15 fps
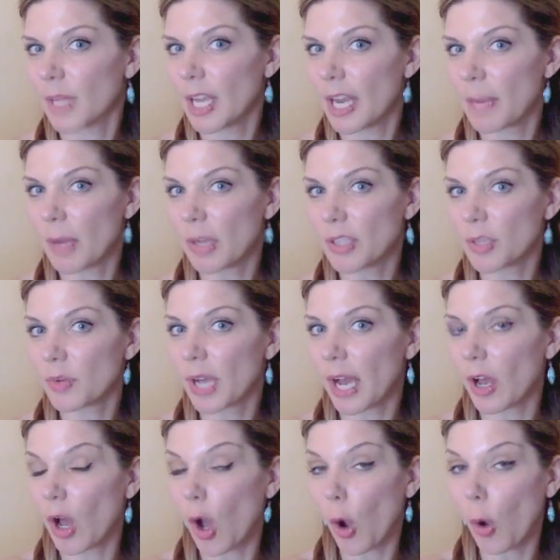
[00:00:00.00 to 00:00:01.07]
I'm also
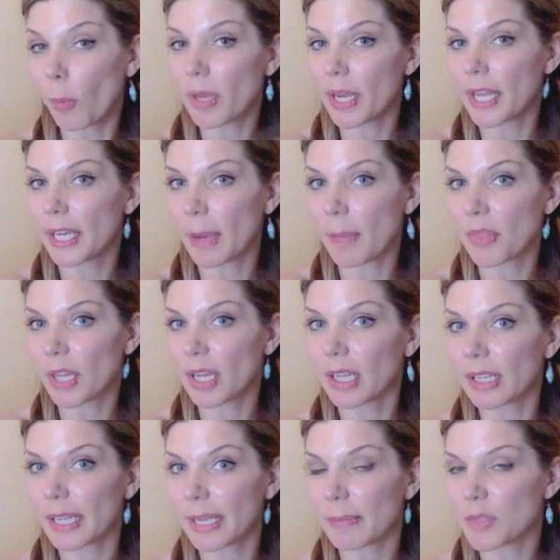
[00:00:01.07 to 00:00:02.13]
not opening up the
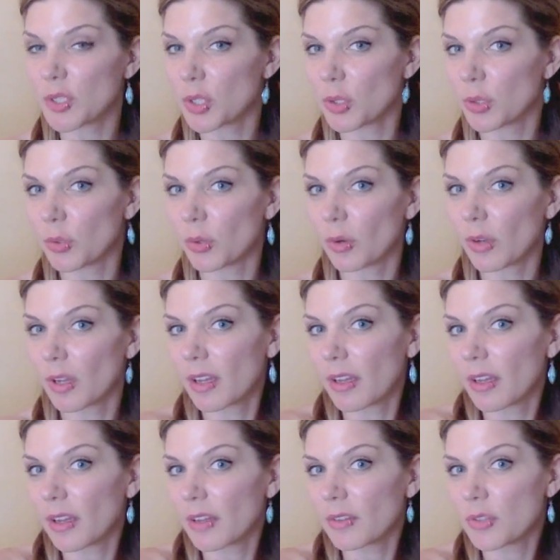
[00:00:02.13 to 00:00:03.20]
clamp too
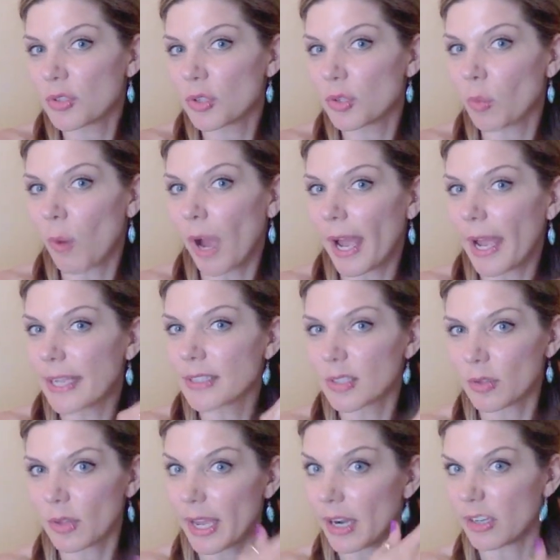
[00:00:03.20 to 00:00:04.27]
wide
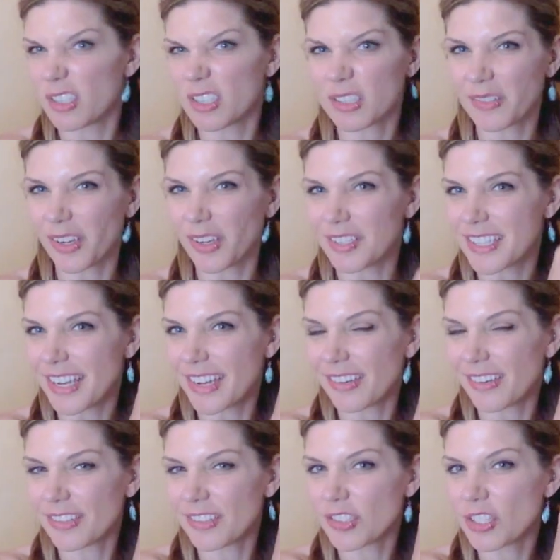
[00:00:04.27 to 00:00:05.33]
so the hair just falls
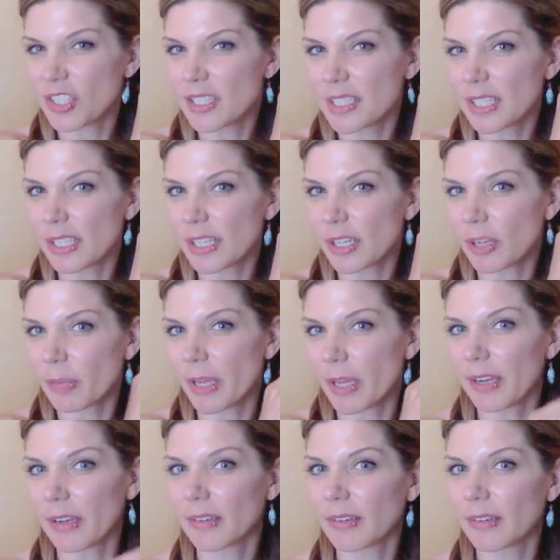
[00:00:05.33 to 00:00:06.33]
out, just a little bit.